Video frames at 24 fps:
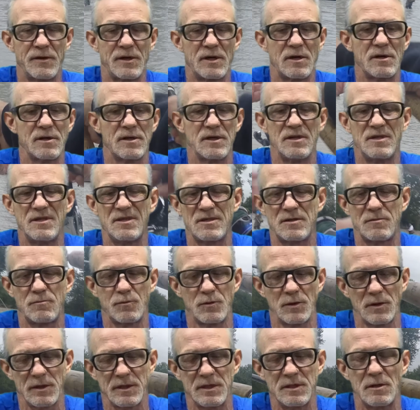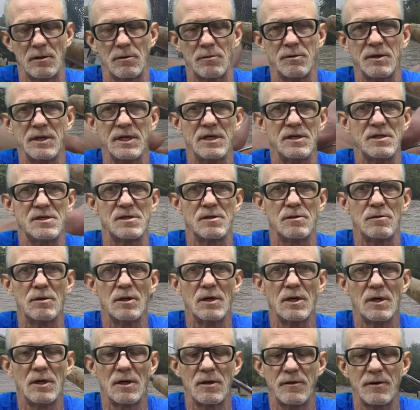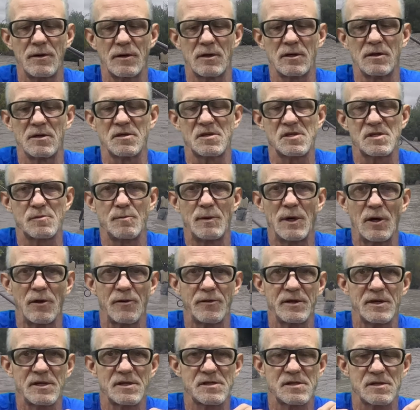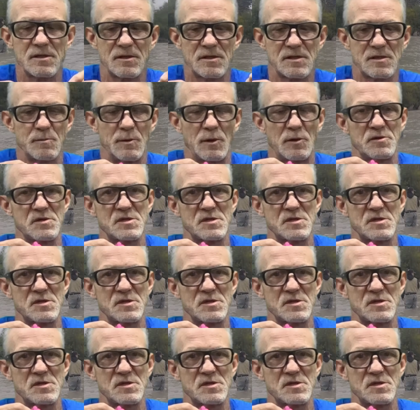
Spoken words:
there. You really don't need to. They're going to smell this, smell